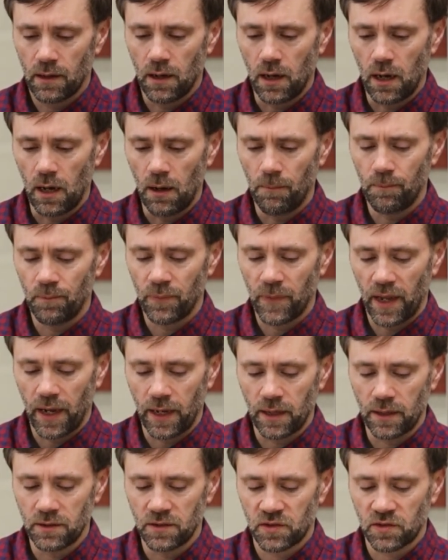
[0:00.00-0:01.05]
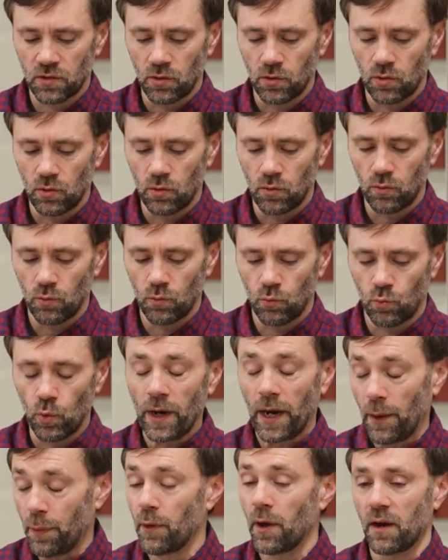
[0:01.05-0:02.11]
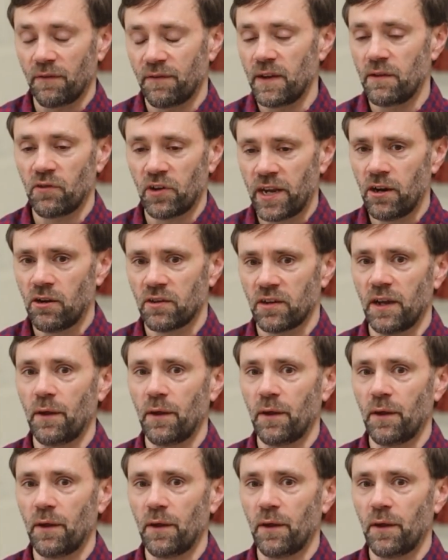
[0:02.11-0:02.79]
And so when I thought of favorite character,